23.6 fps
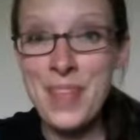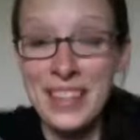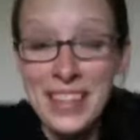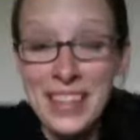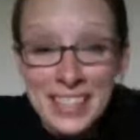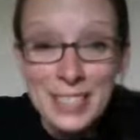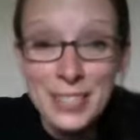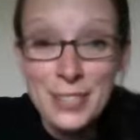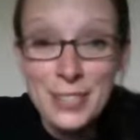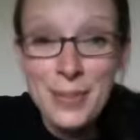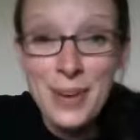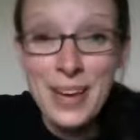
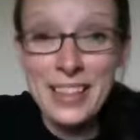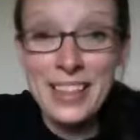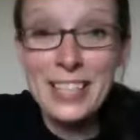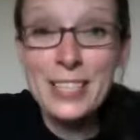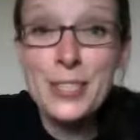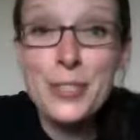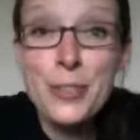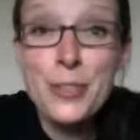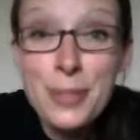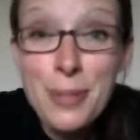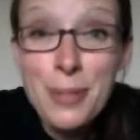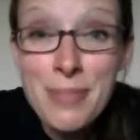let's do it.
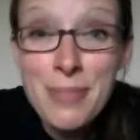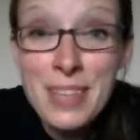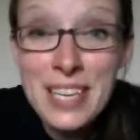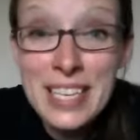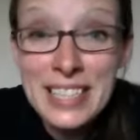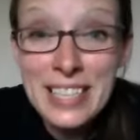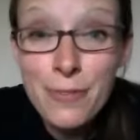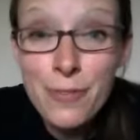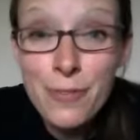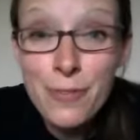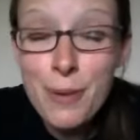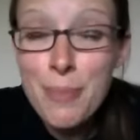Let's do something
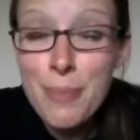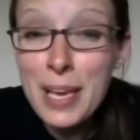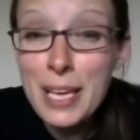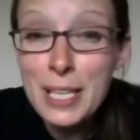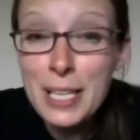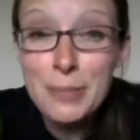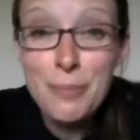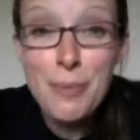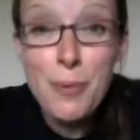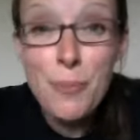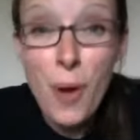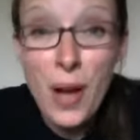different
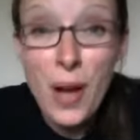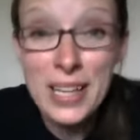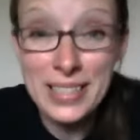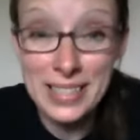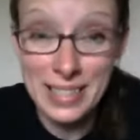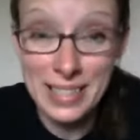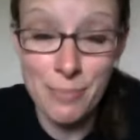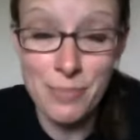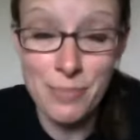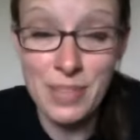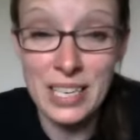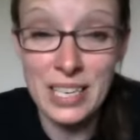because we want
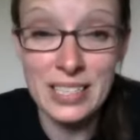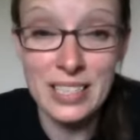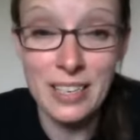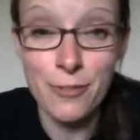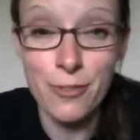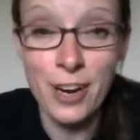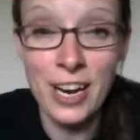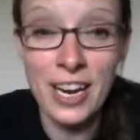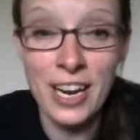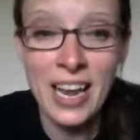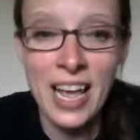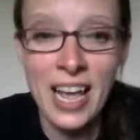something
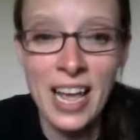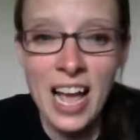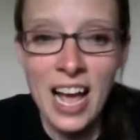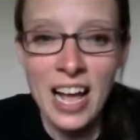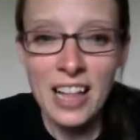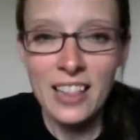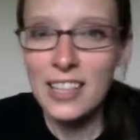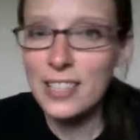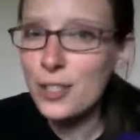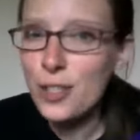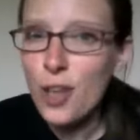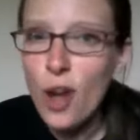different.
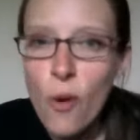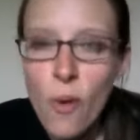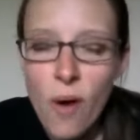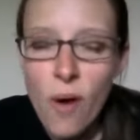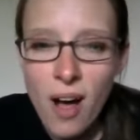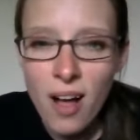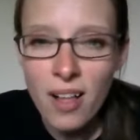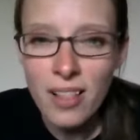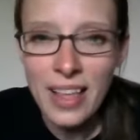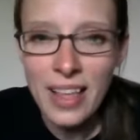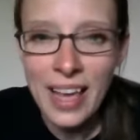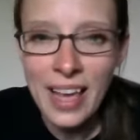Let's go
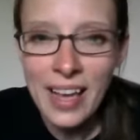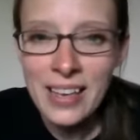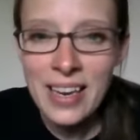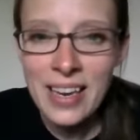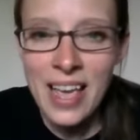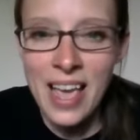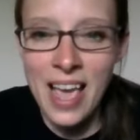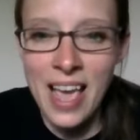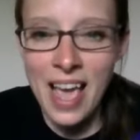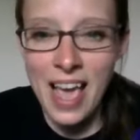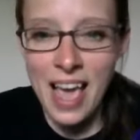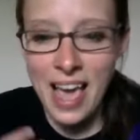all in
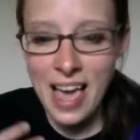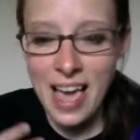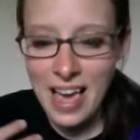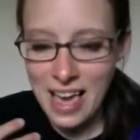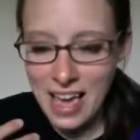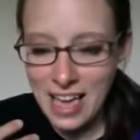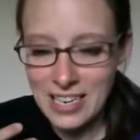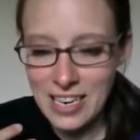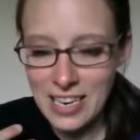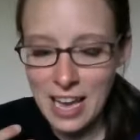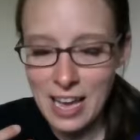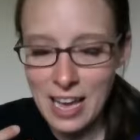
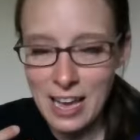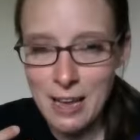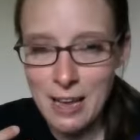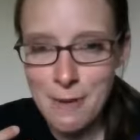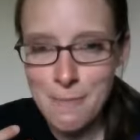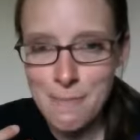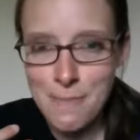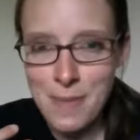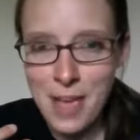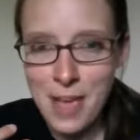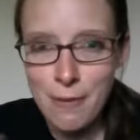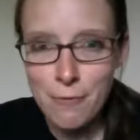
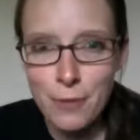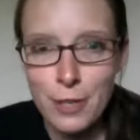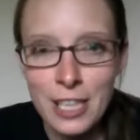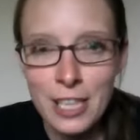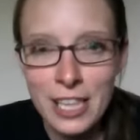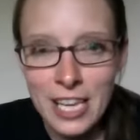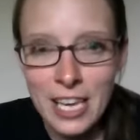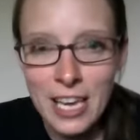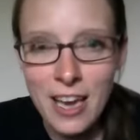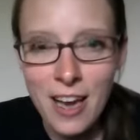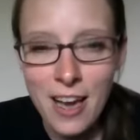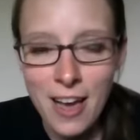and
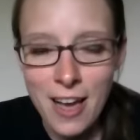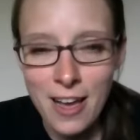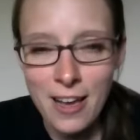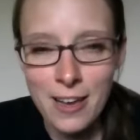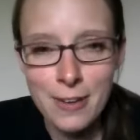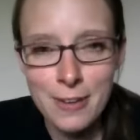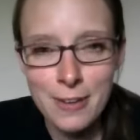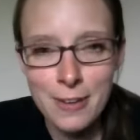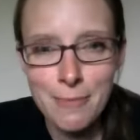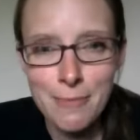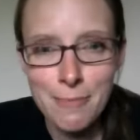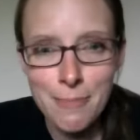really
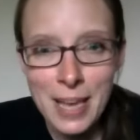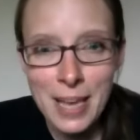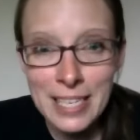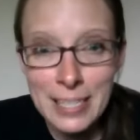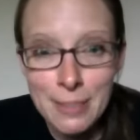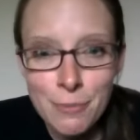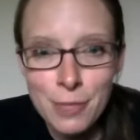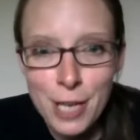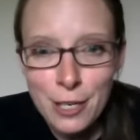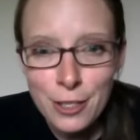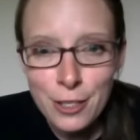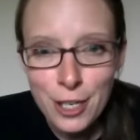make
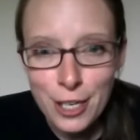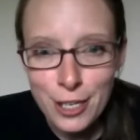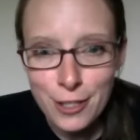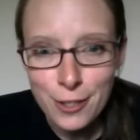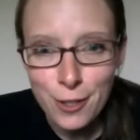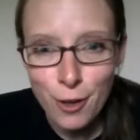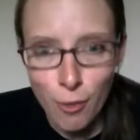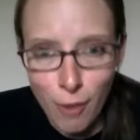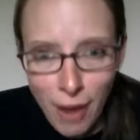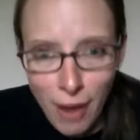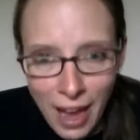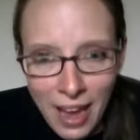some
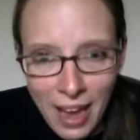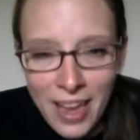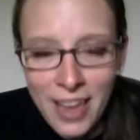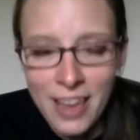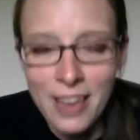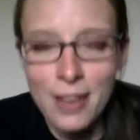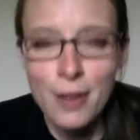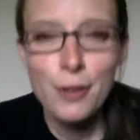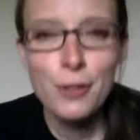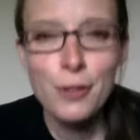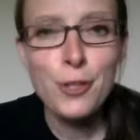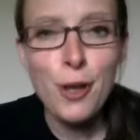changes. Okay.
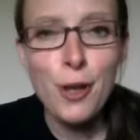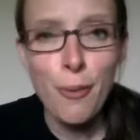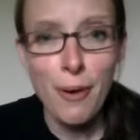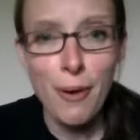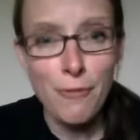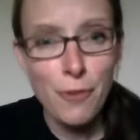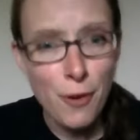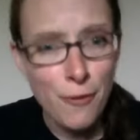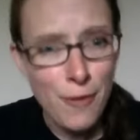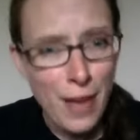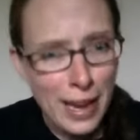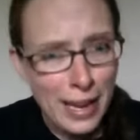So
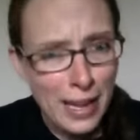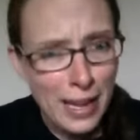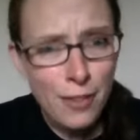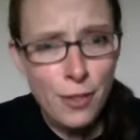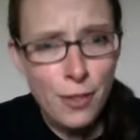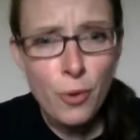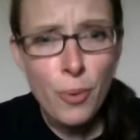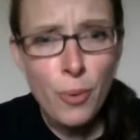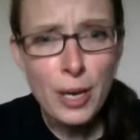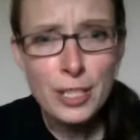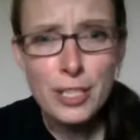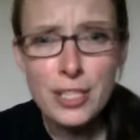if you have any
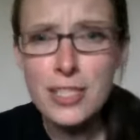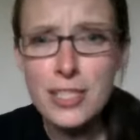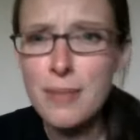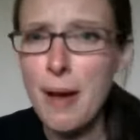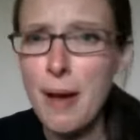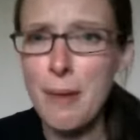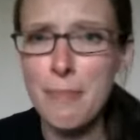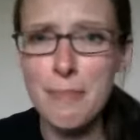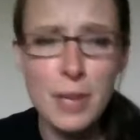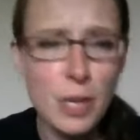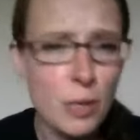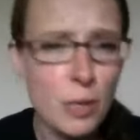other questions
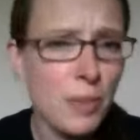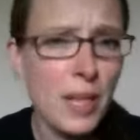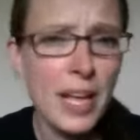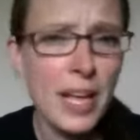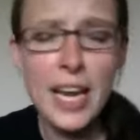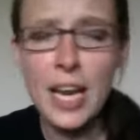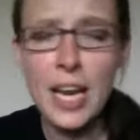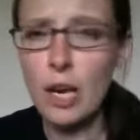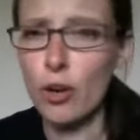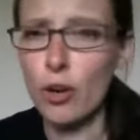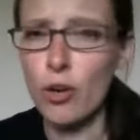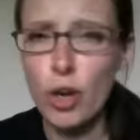about meal
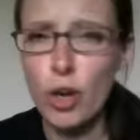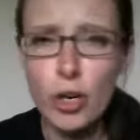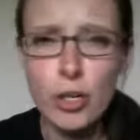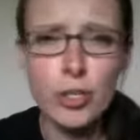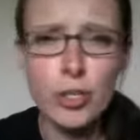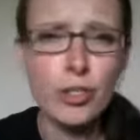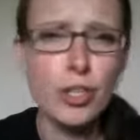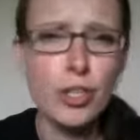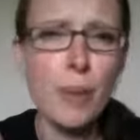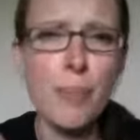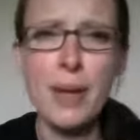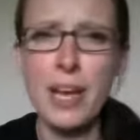planning,
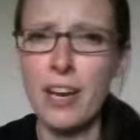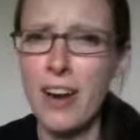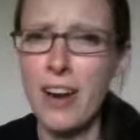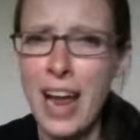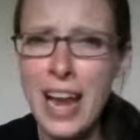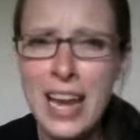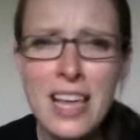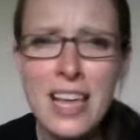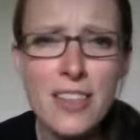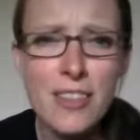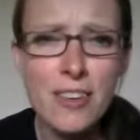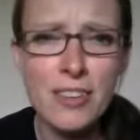grocery shopping, or
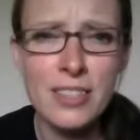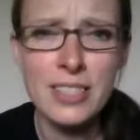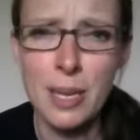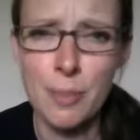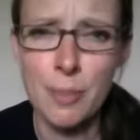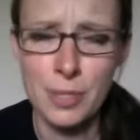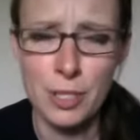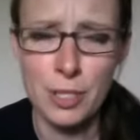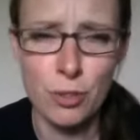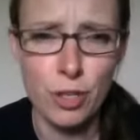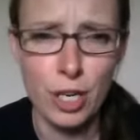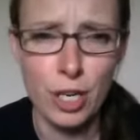any other
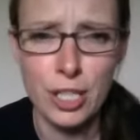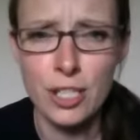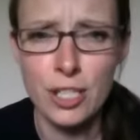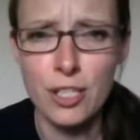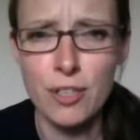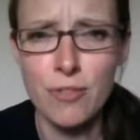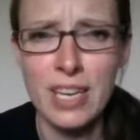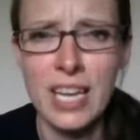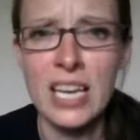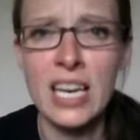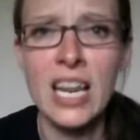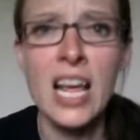tips and tricks
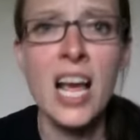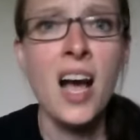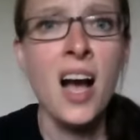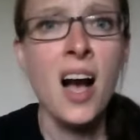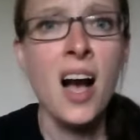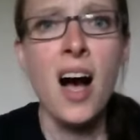you need,